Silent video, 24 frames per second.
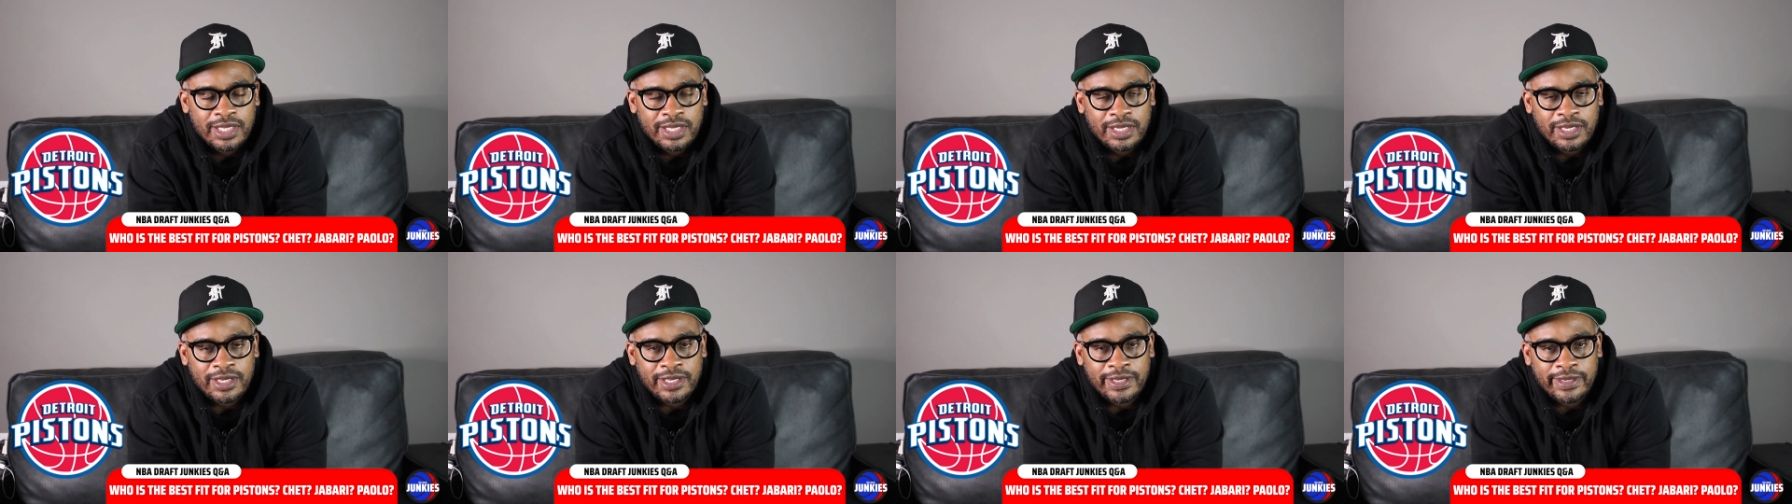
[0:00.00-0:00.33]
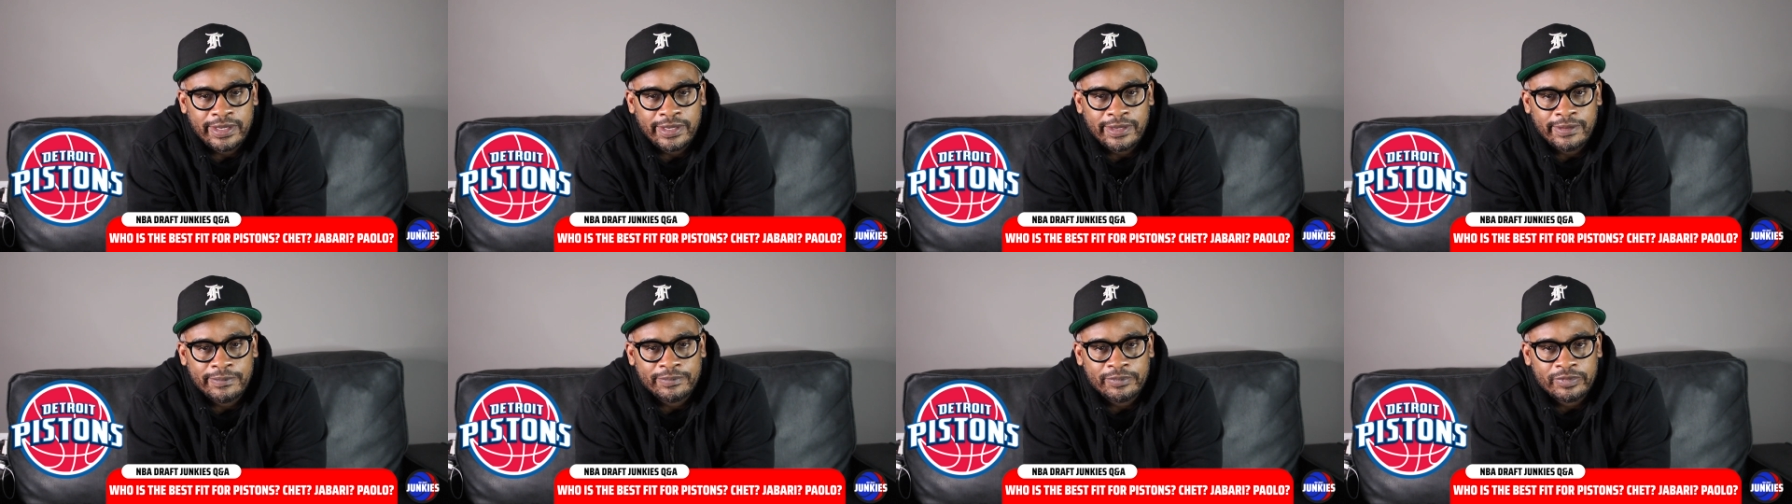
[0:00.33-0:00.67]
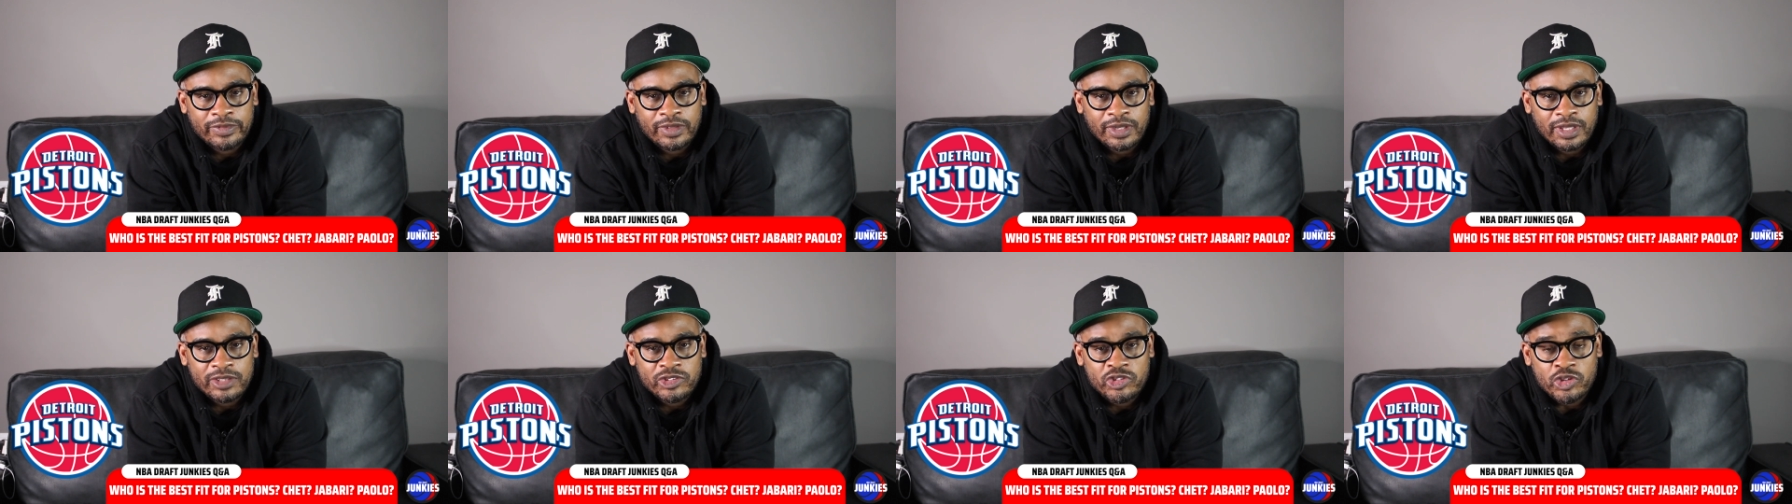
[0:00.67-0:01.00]
Um,
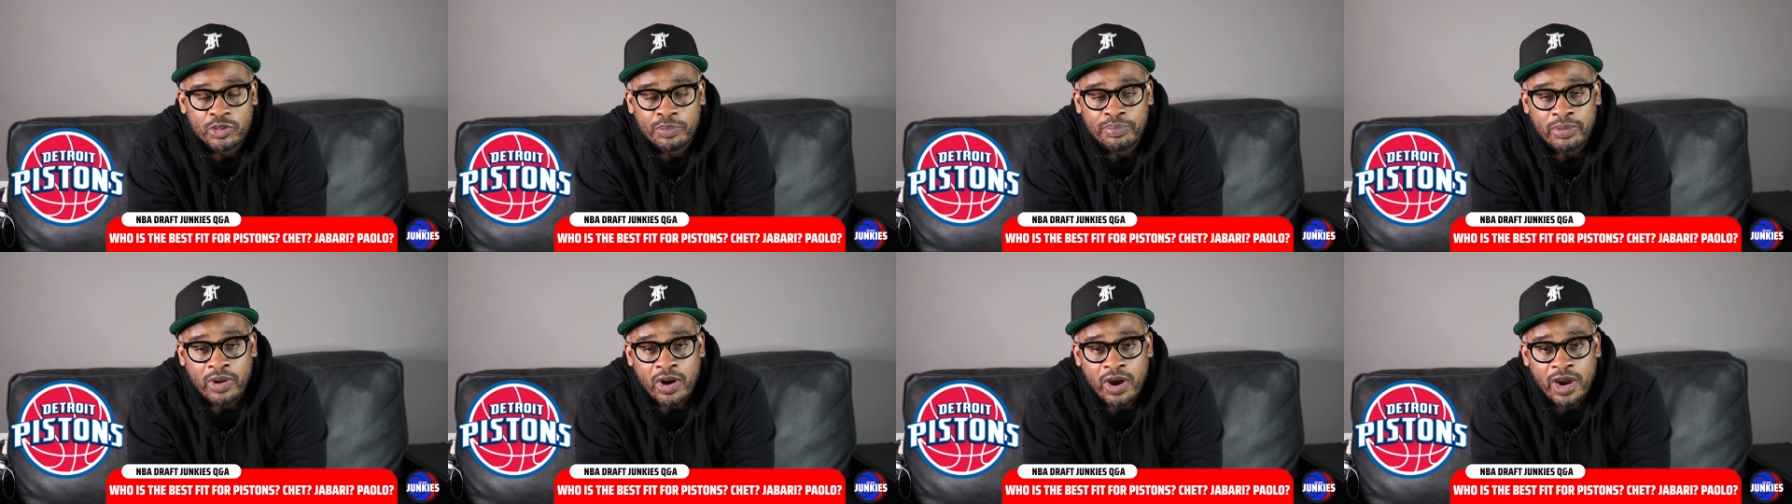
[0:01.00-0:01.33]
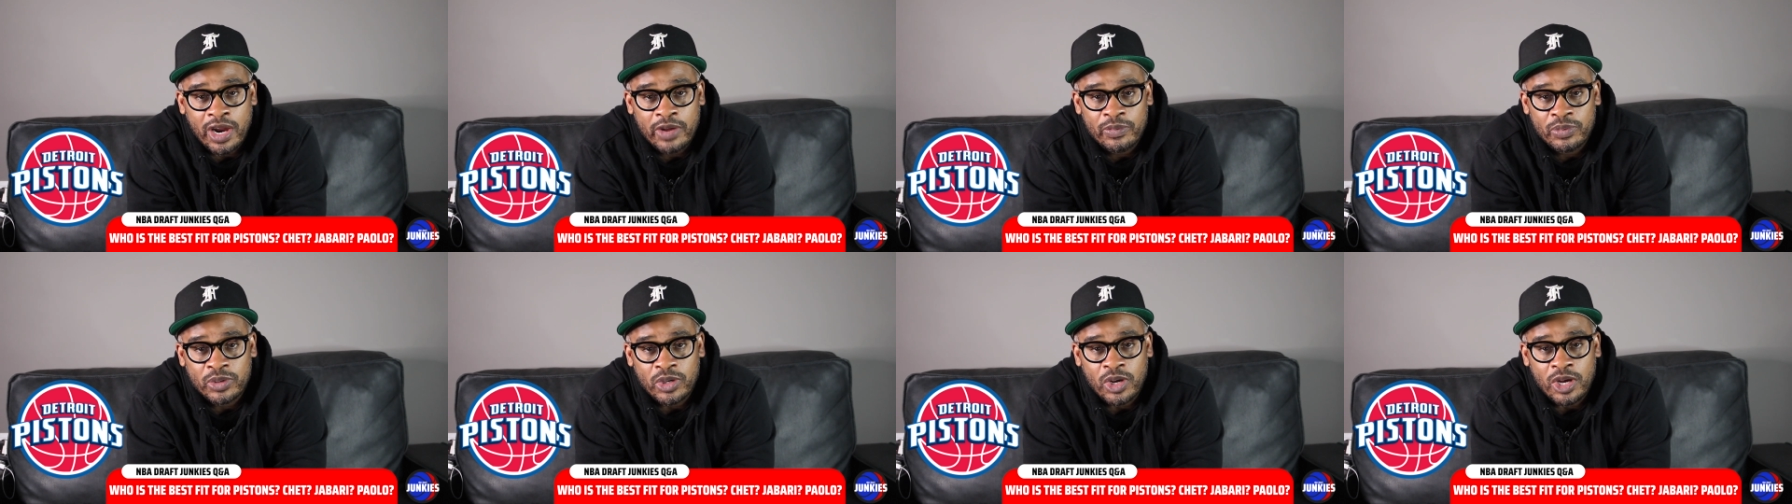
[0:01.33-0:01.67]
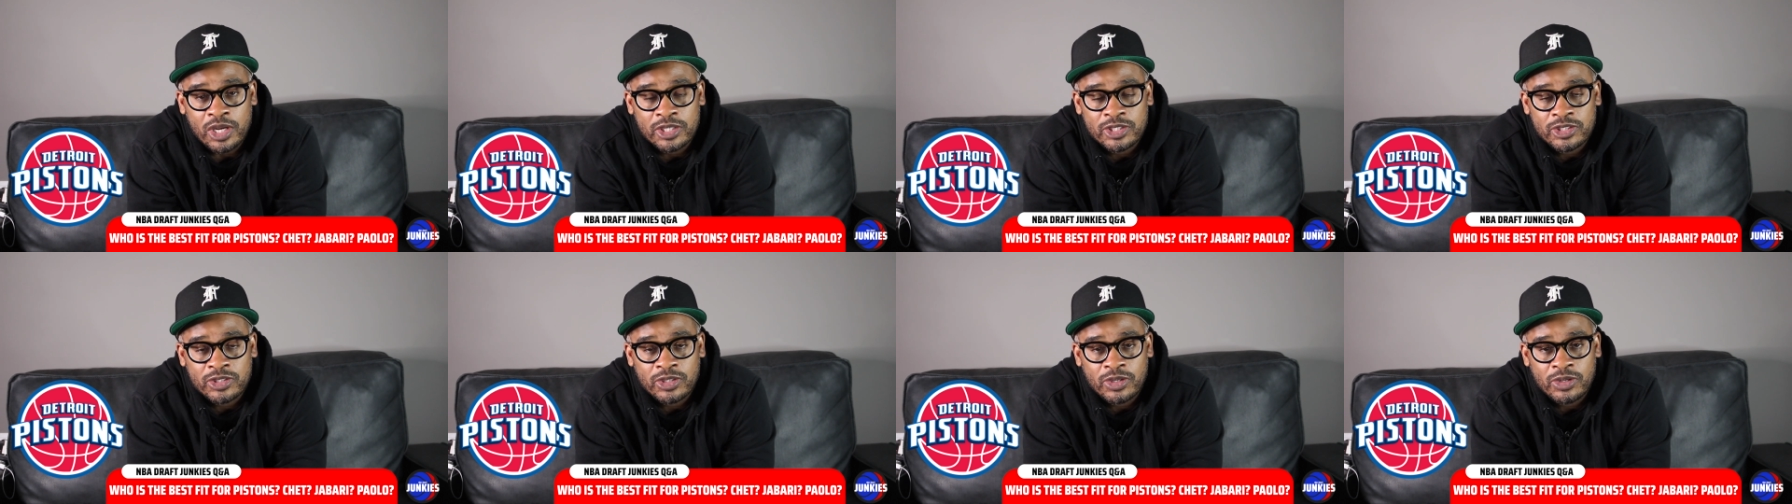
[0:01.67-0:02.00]
Jabari would
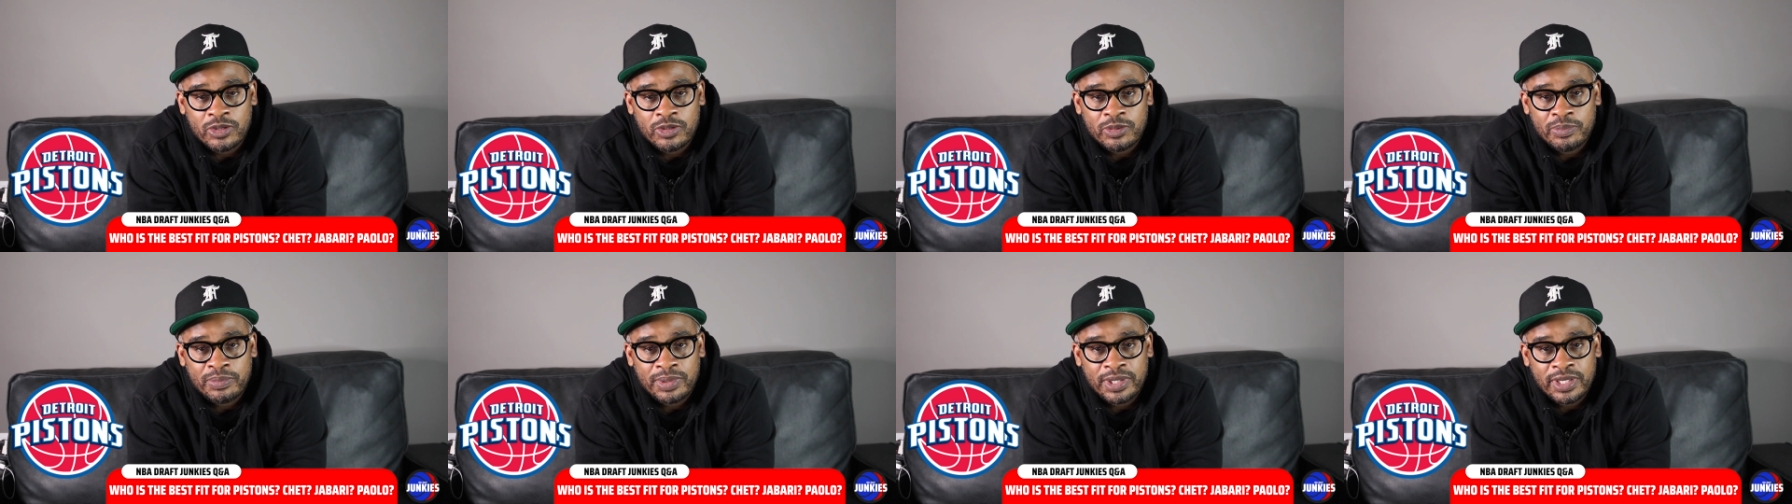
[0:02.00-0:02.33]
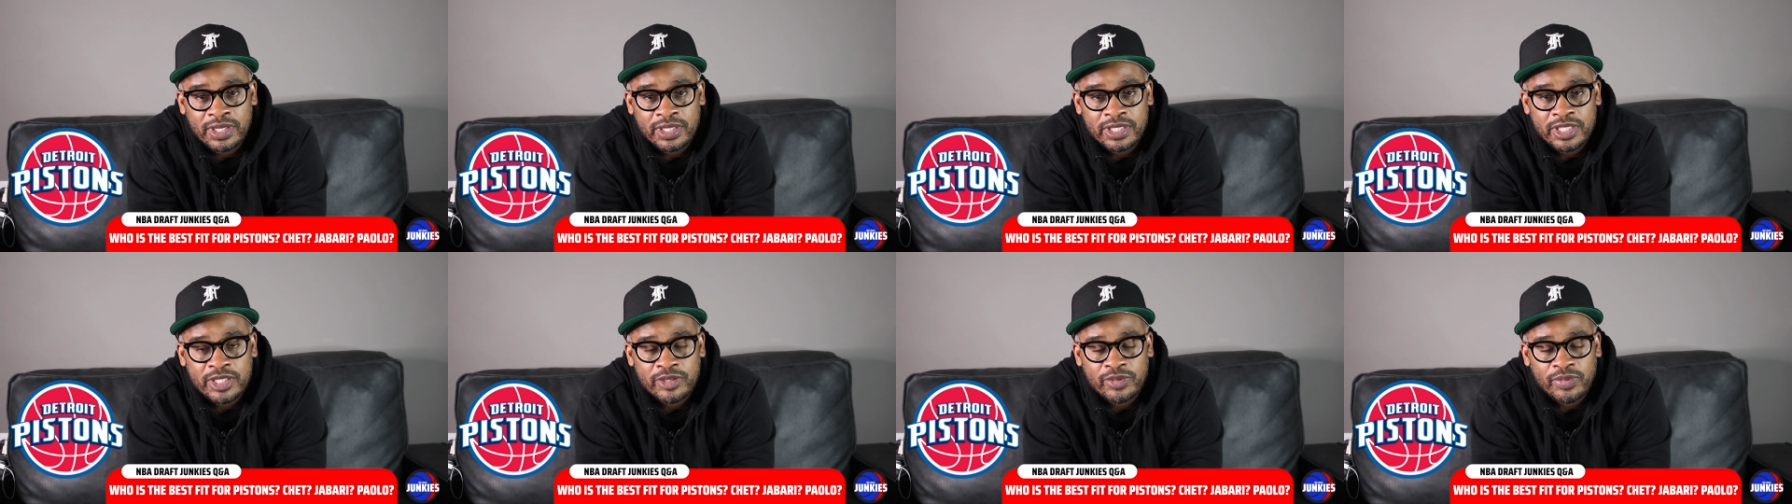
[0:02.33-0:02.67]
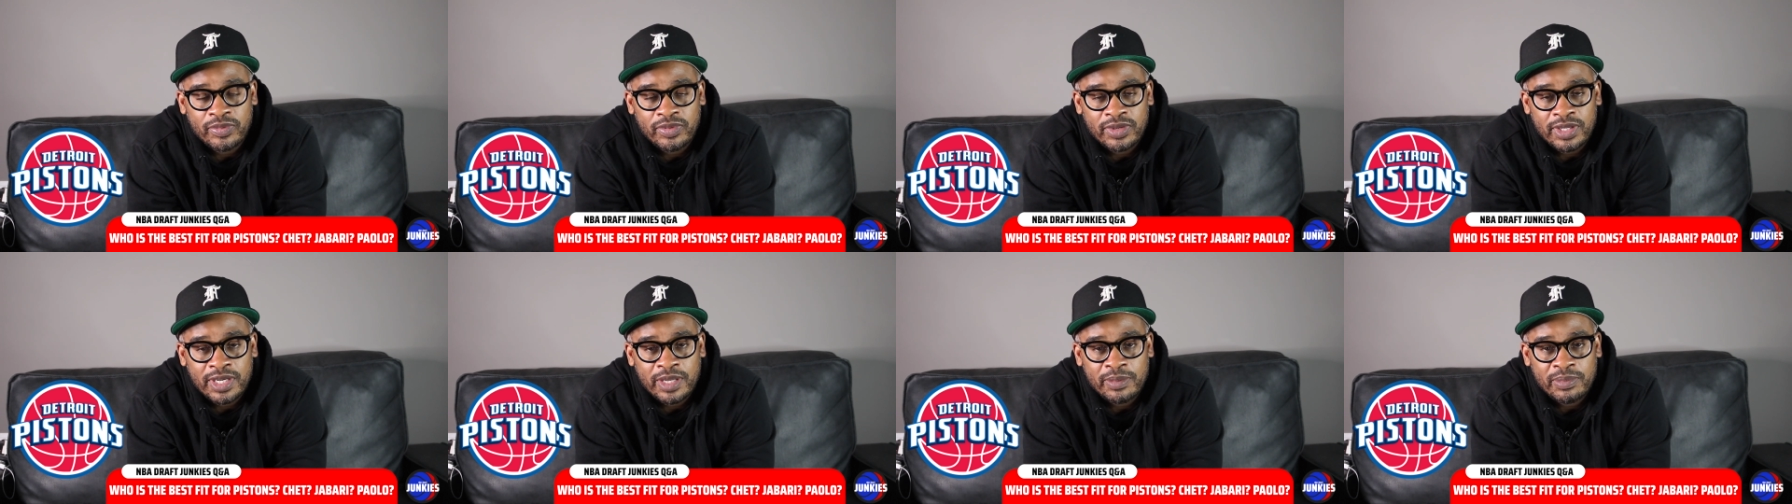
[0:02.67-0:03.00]
also be a good fit.